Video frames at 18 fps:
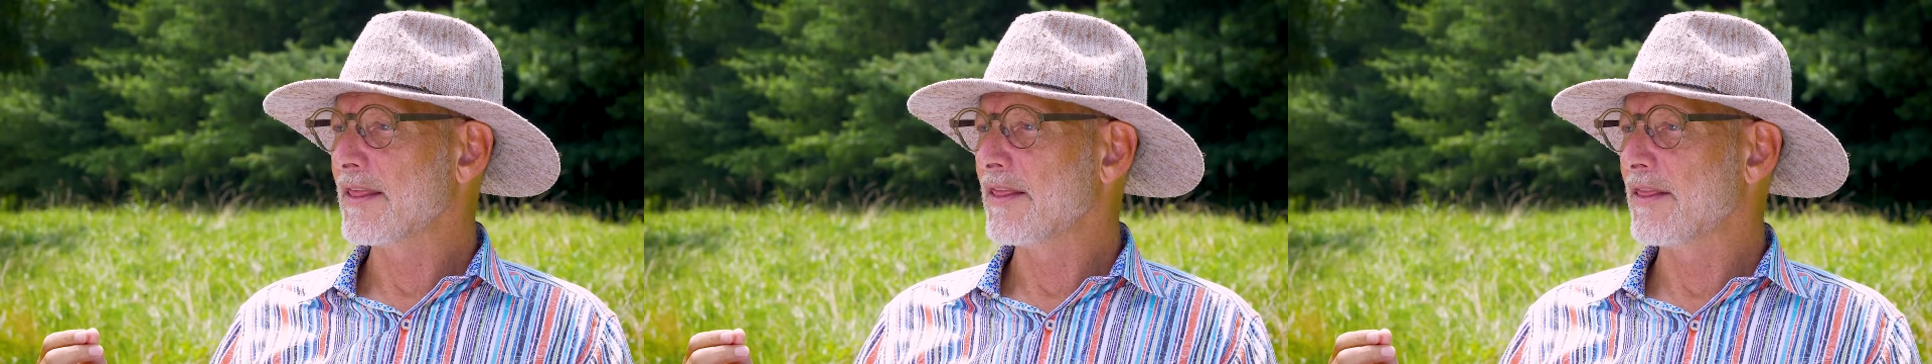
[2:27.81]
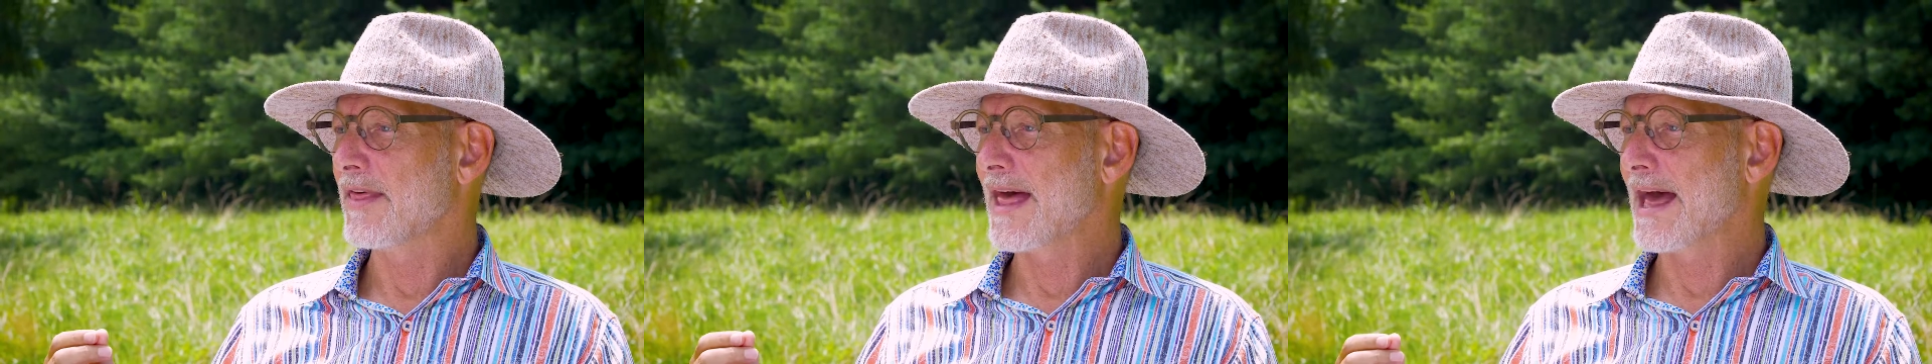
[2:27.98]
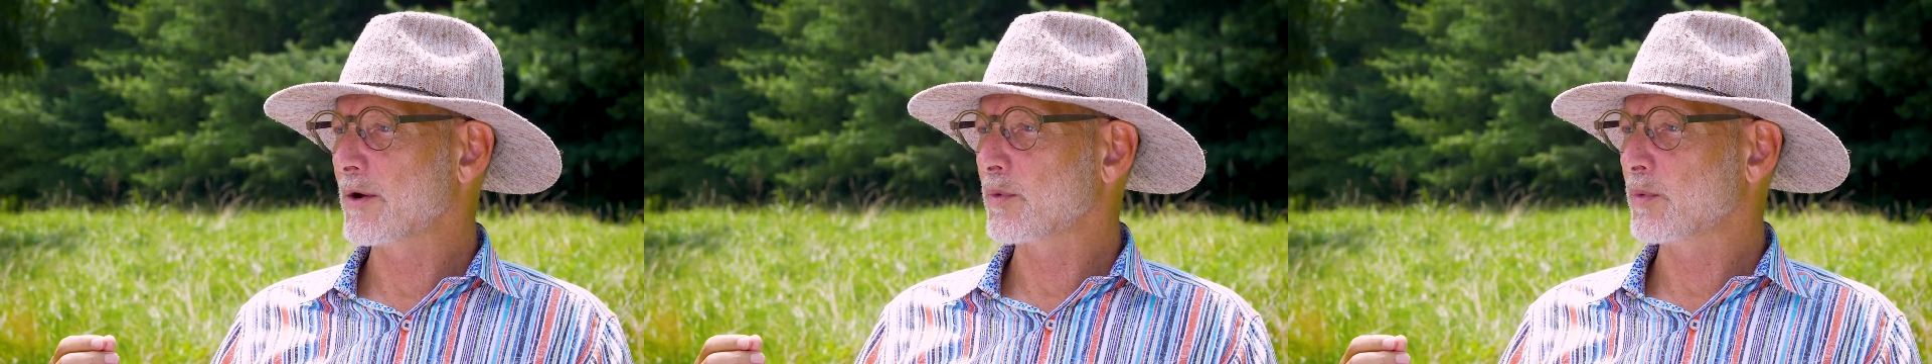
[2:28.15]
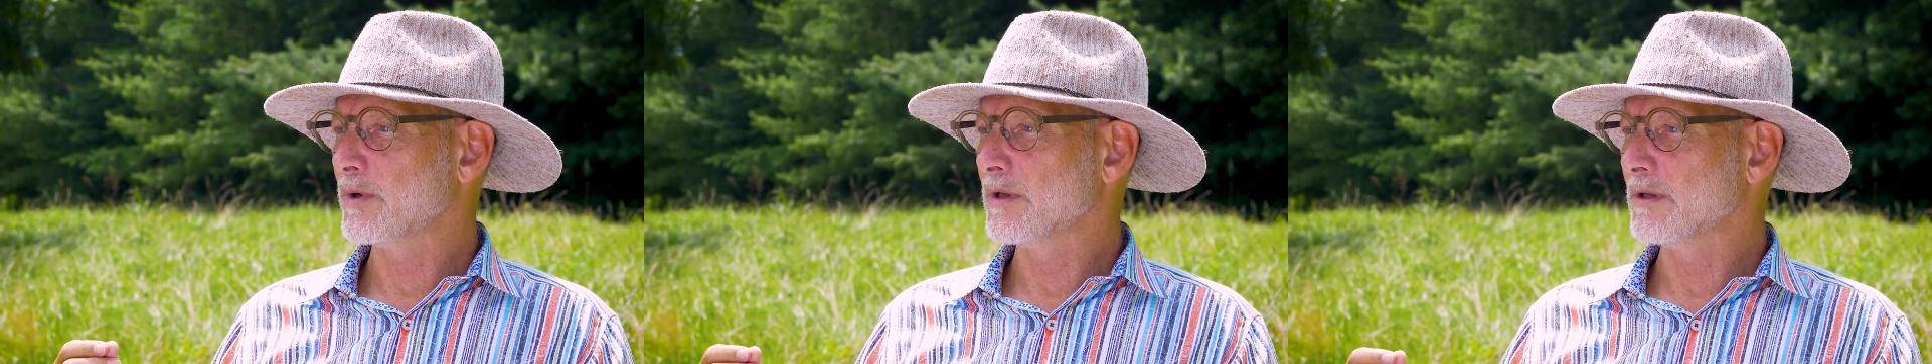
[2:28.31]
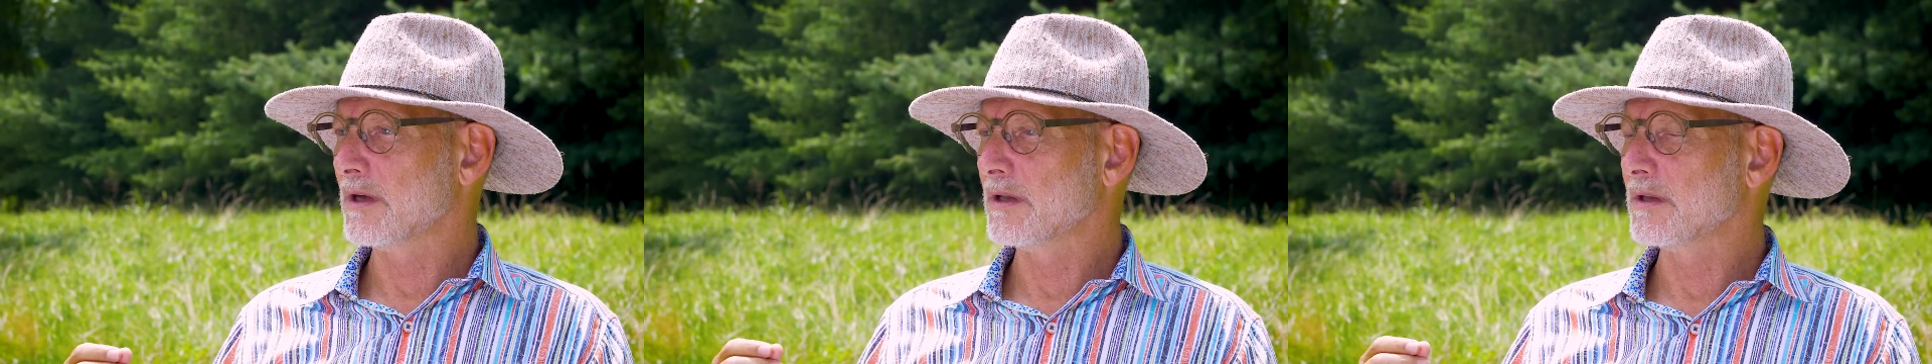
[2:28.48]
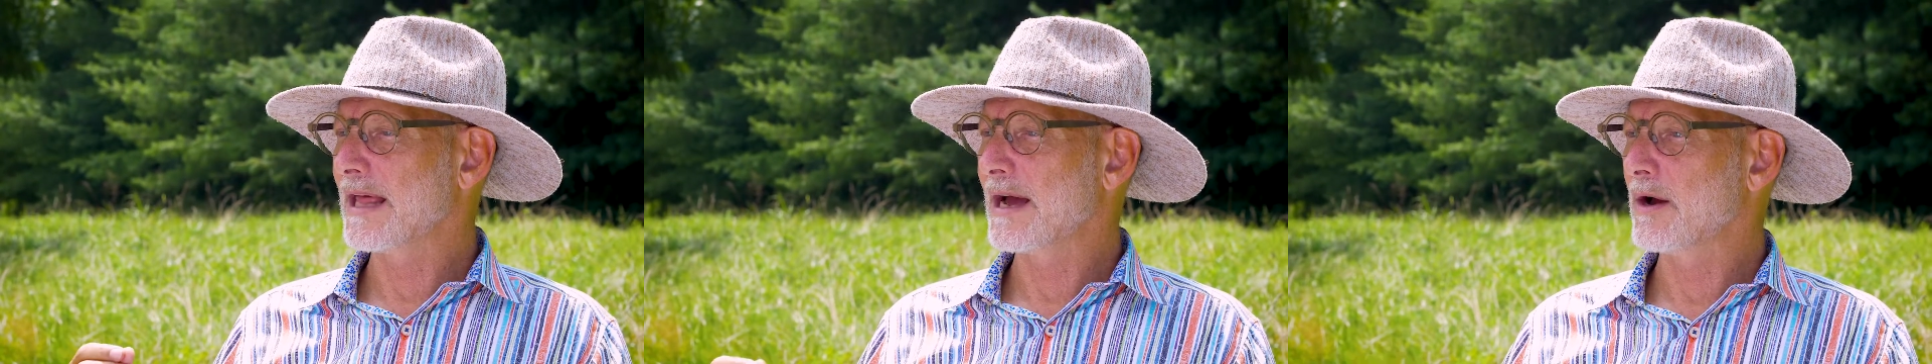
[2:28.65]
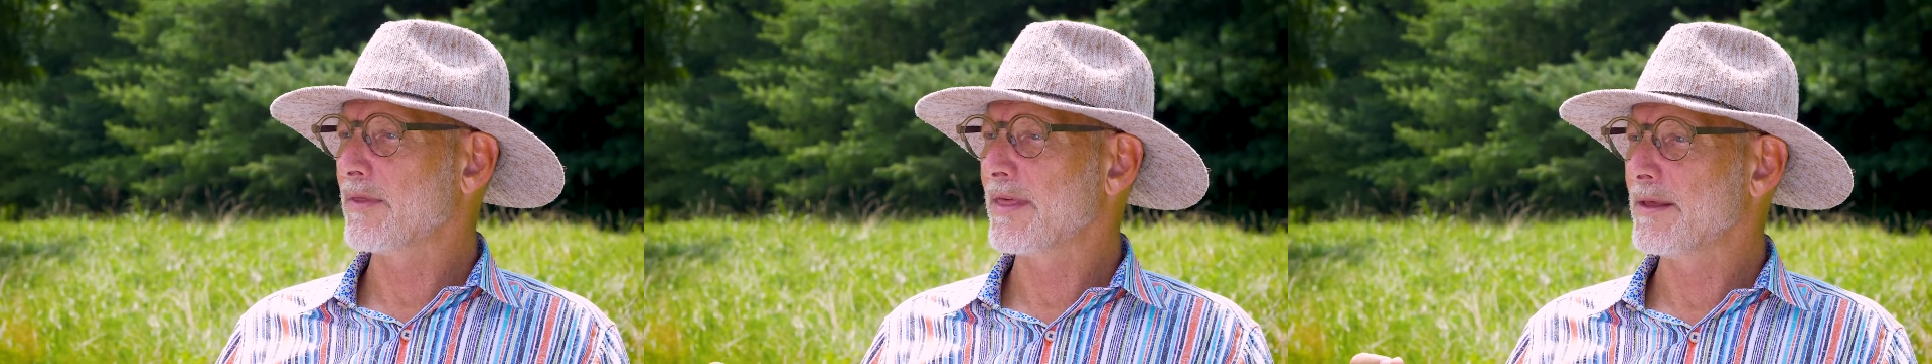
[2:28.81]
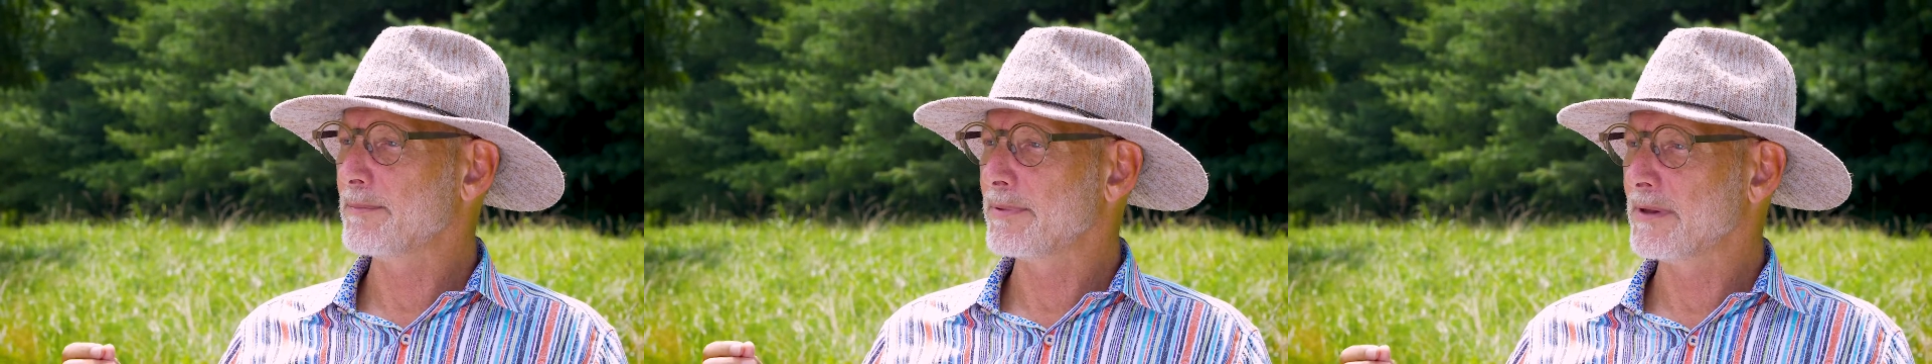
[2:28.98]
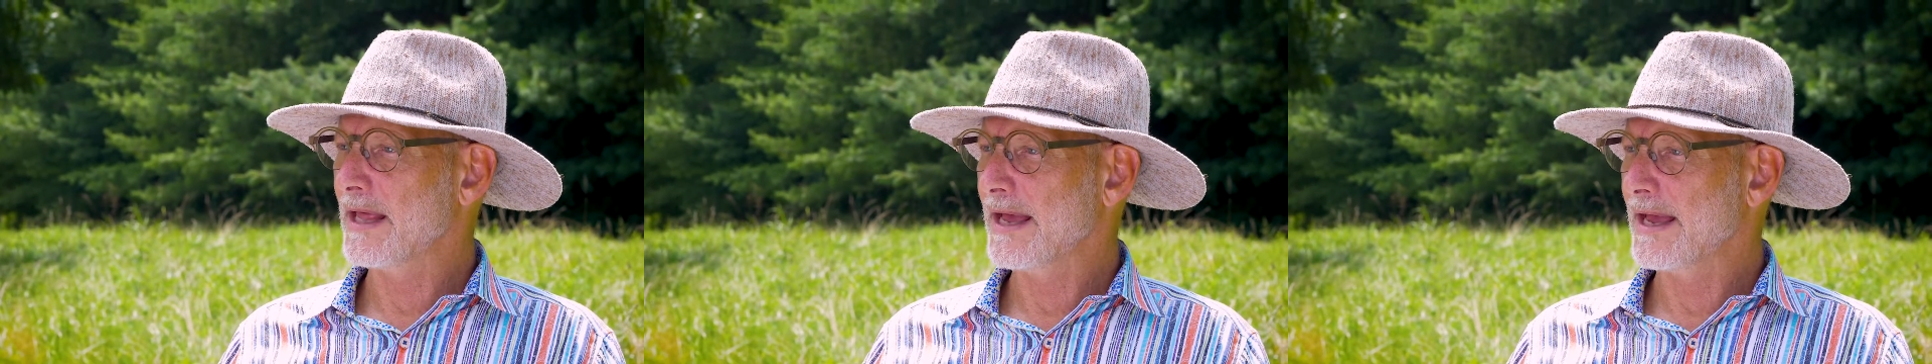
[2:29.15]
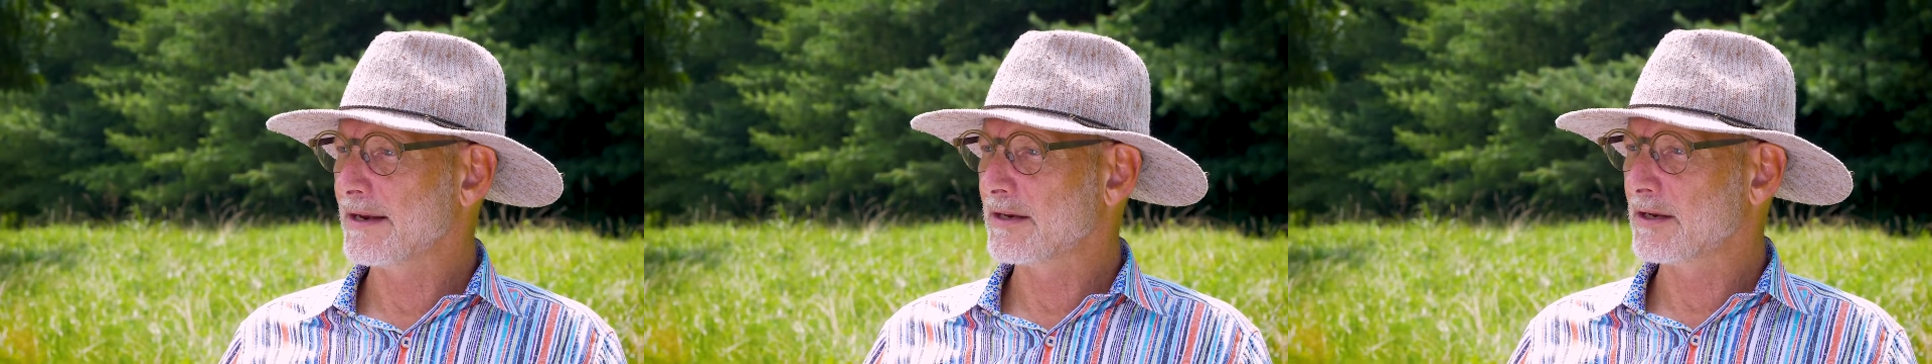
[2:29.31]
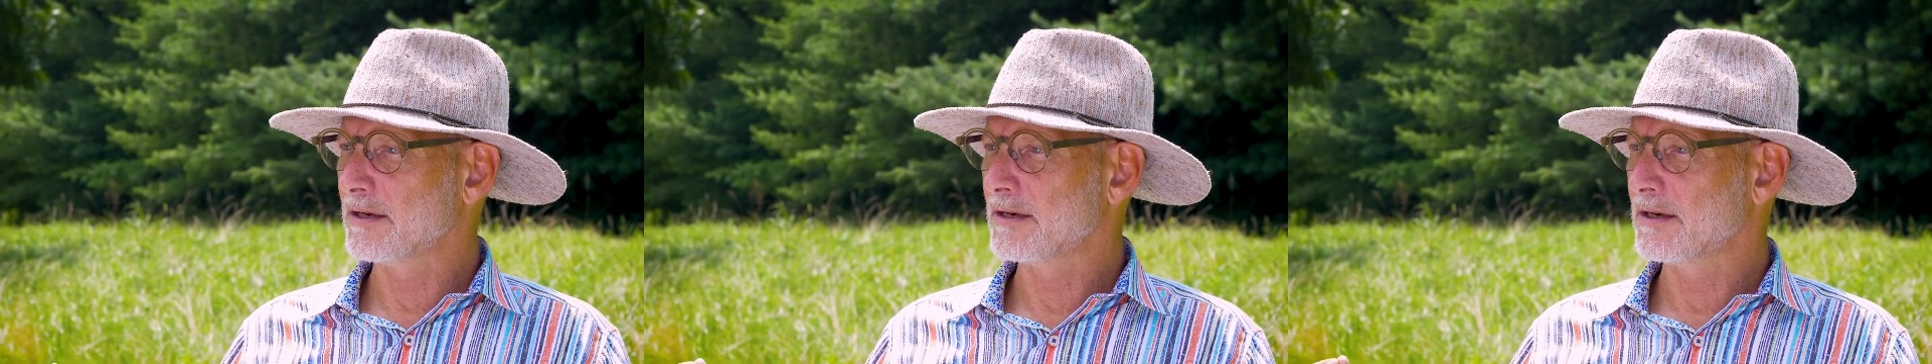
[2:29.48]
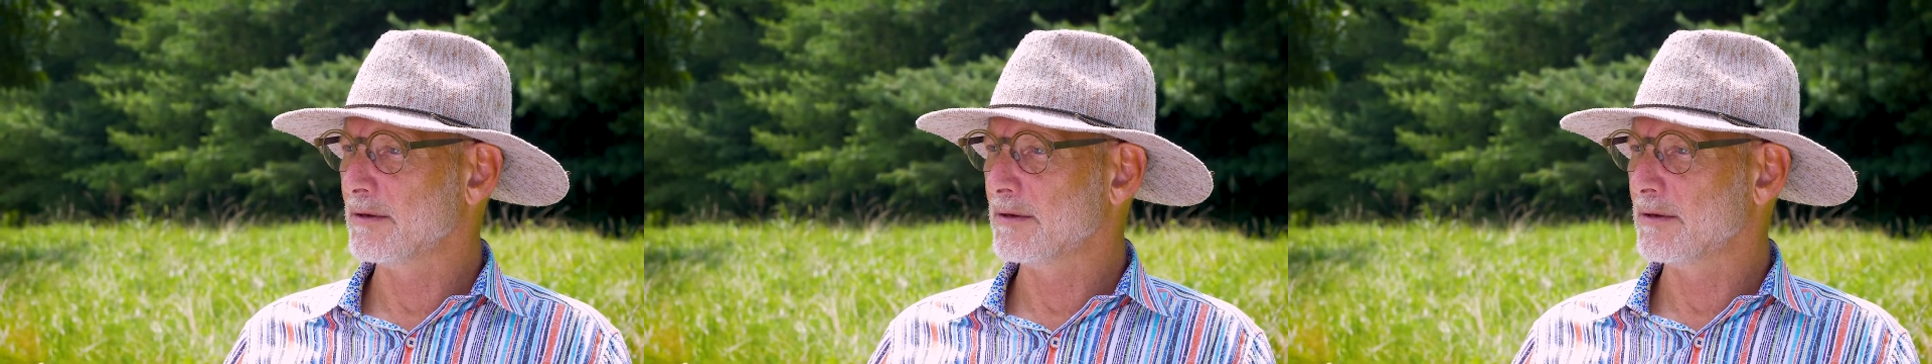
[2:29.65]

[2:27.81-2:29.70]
that will allow the plant